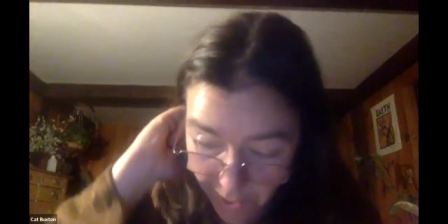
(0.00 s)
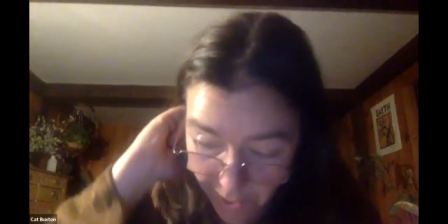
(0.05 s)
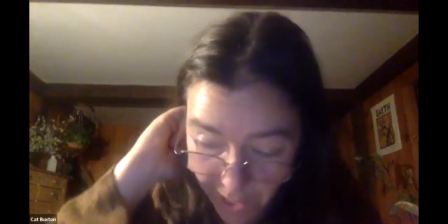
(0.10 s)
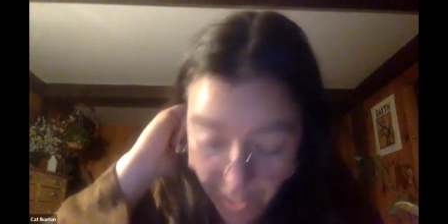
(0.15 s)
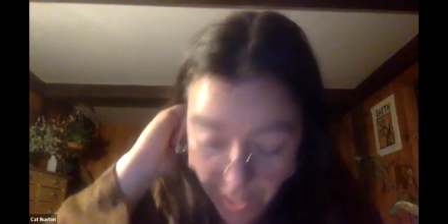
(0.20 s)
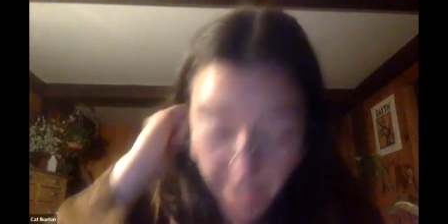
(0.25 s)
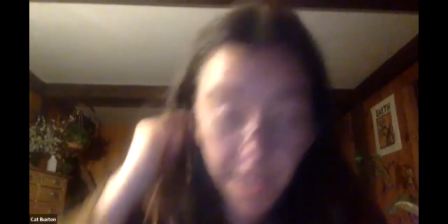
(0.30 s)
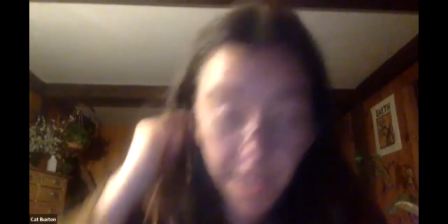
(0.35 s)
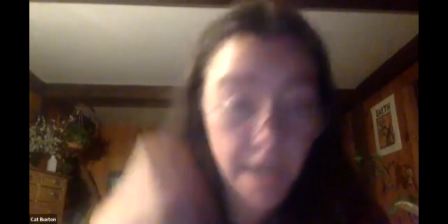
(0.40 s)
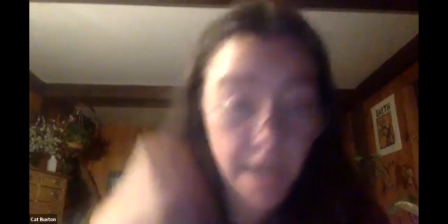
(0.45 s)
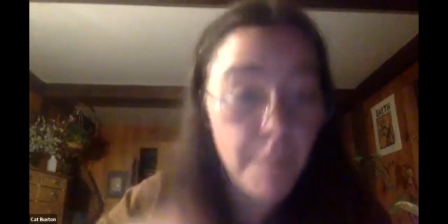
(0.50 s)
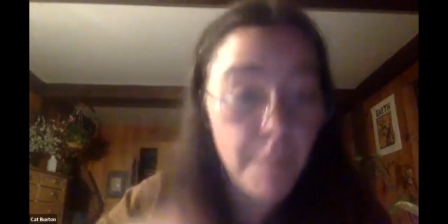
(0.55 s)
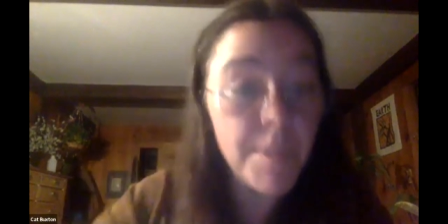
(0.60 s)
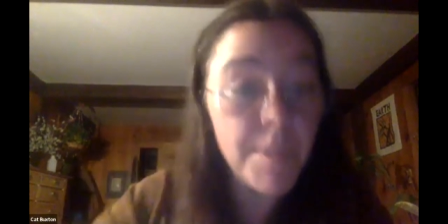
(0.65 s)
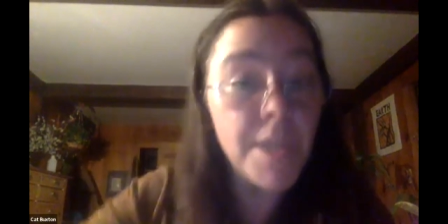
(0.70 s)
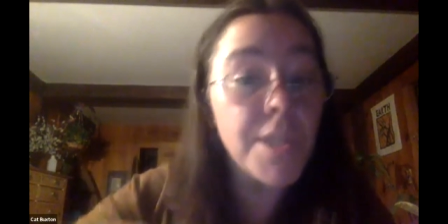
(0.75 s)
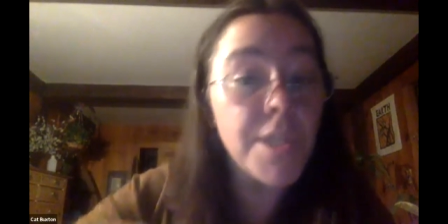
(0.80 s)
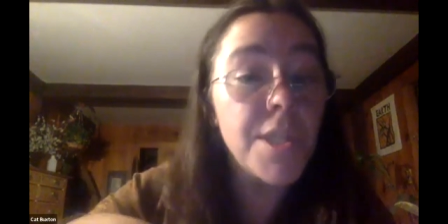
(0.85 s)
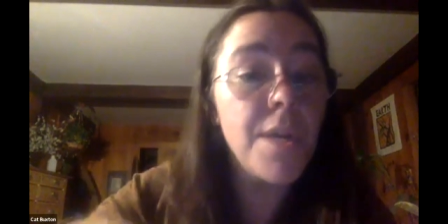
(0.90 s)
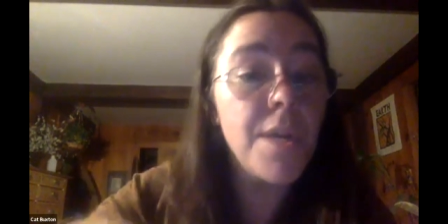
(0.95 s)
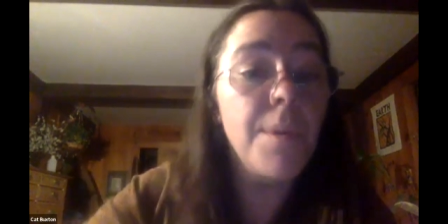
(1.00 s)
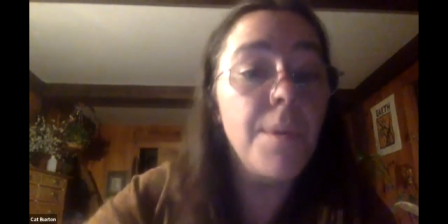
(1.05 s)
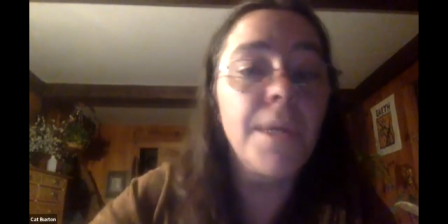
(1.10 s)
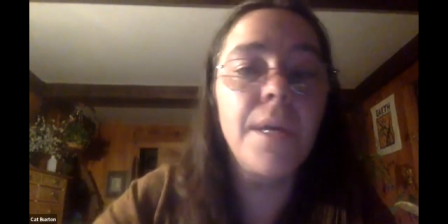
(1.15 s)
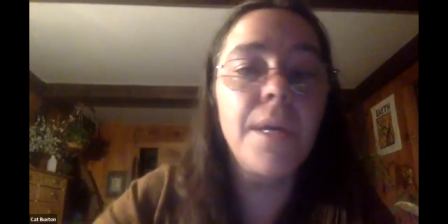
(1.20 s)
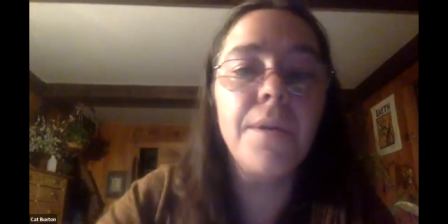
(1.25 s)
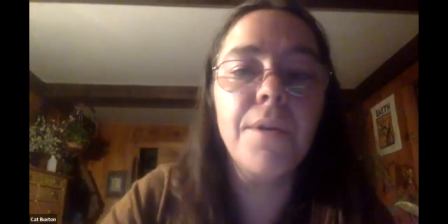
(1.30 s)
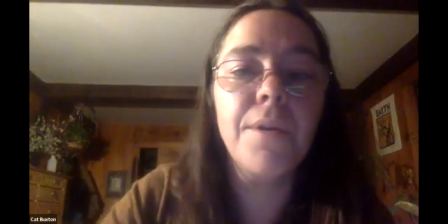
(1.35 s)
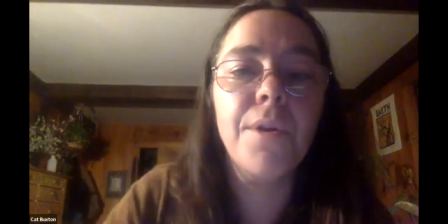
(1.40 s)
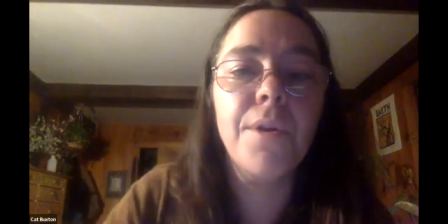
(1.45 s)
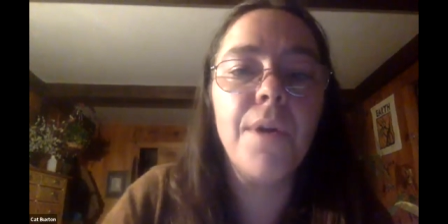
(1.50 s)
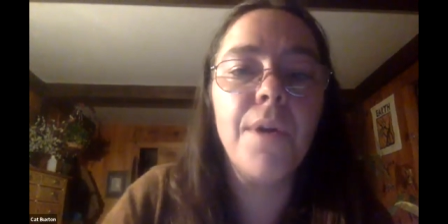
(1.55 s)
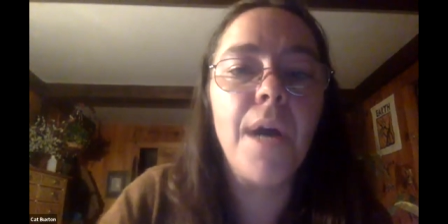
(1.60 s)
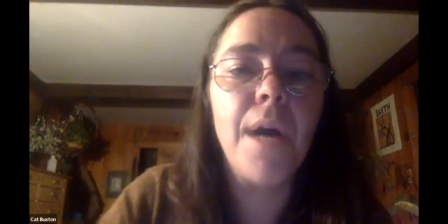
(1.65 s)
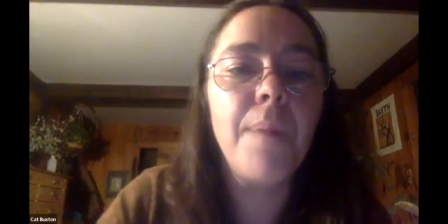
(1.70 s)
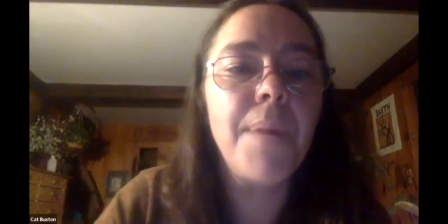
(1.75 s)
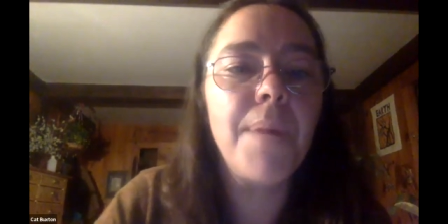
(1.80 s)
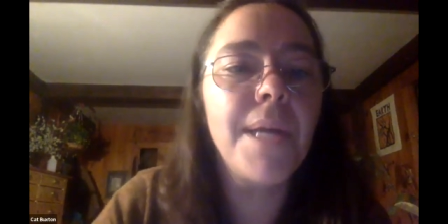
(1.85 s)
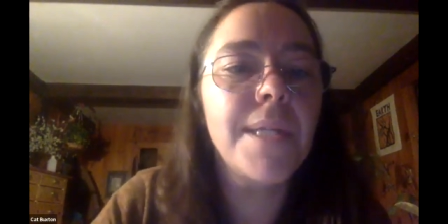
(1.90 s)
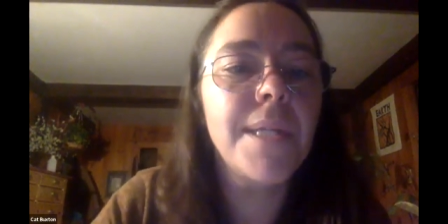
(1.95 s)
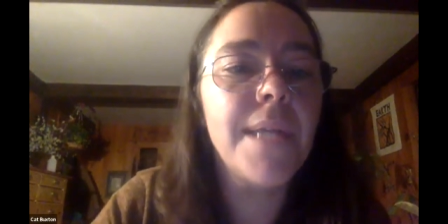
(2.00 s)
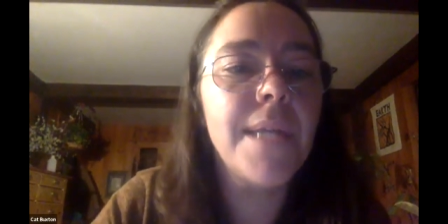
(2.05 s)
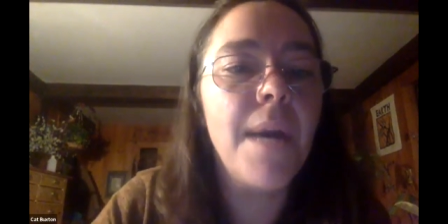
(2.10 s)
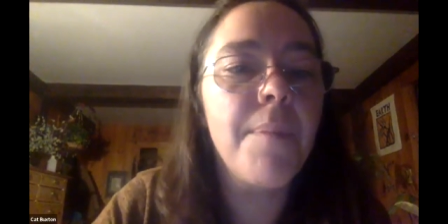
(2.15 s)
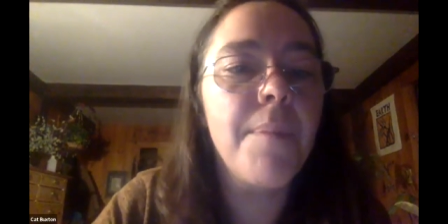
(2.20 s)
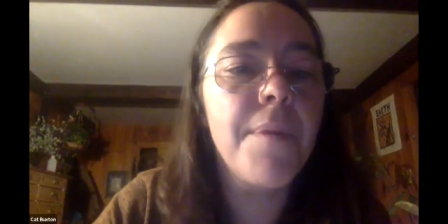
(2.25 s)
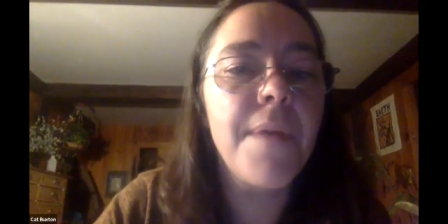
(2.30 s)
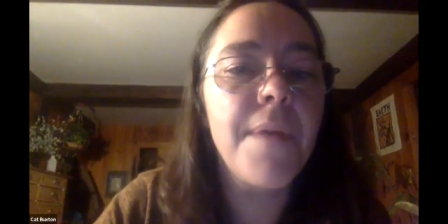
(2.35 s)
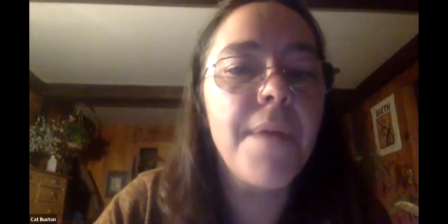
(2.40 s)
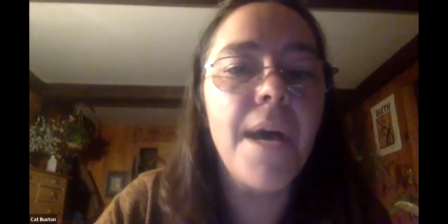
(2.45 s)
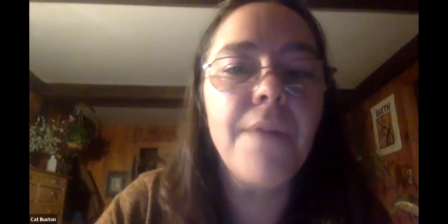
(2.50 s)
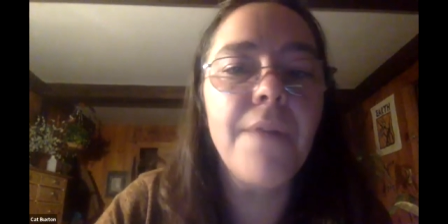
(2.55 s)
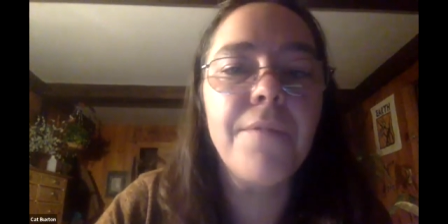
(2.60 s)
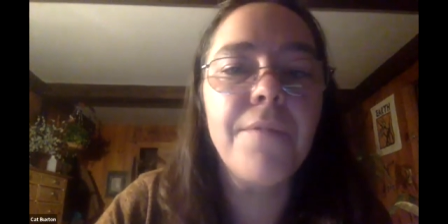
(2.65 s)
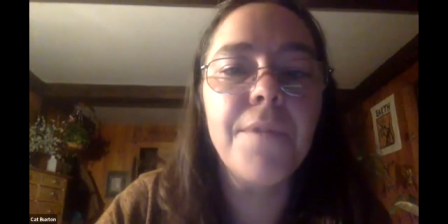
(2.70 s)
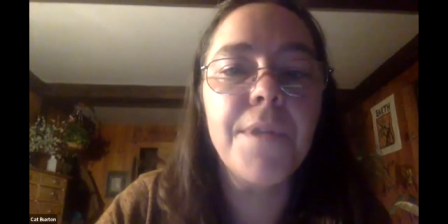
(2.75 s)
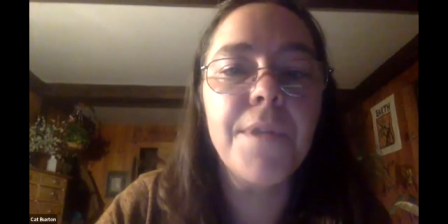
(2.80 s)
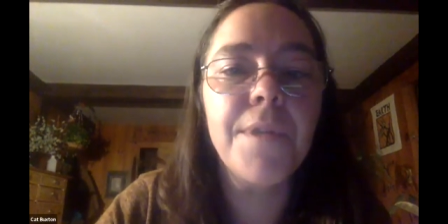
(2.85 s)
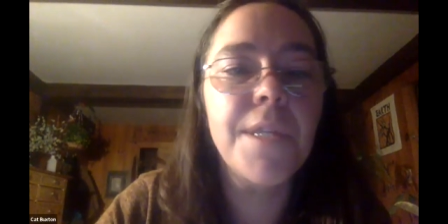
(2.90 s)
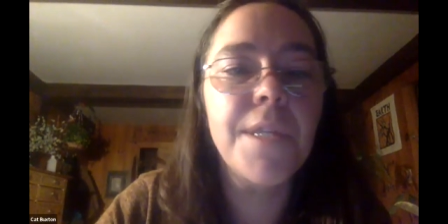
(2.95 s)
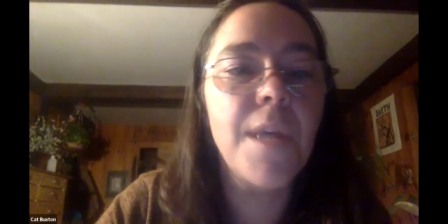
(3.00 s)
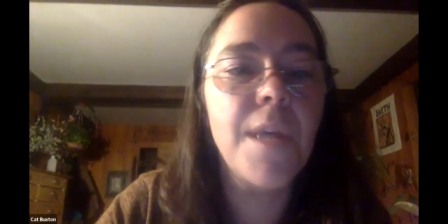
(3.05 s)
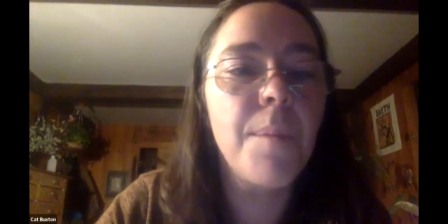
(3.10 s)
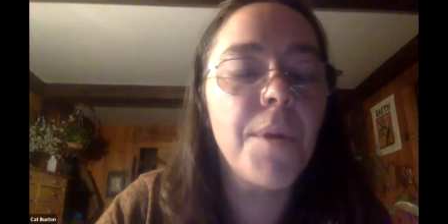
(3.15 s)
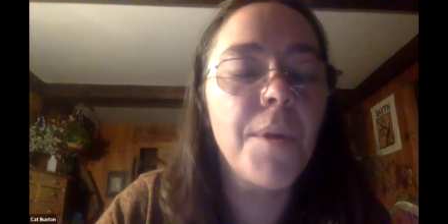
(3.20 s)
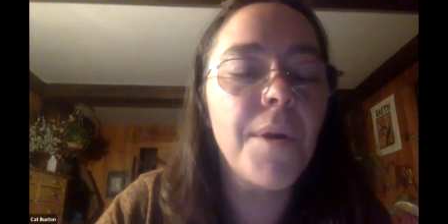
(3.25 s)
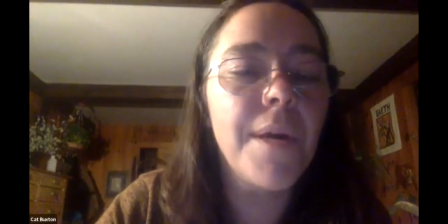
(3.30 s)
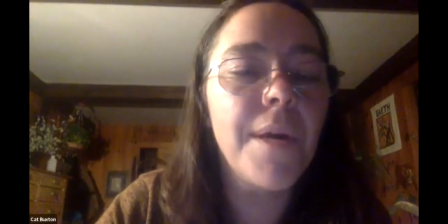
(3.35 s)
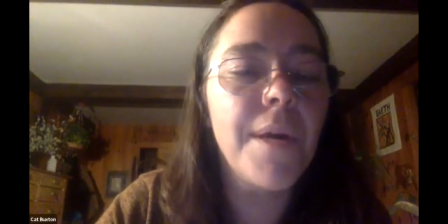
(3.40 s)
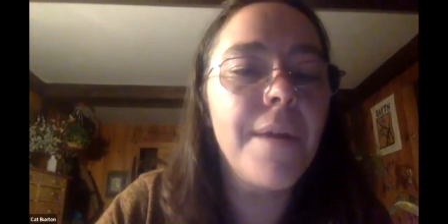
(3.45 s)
and then I'm going to sow another crop on top of that for the summer.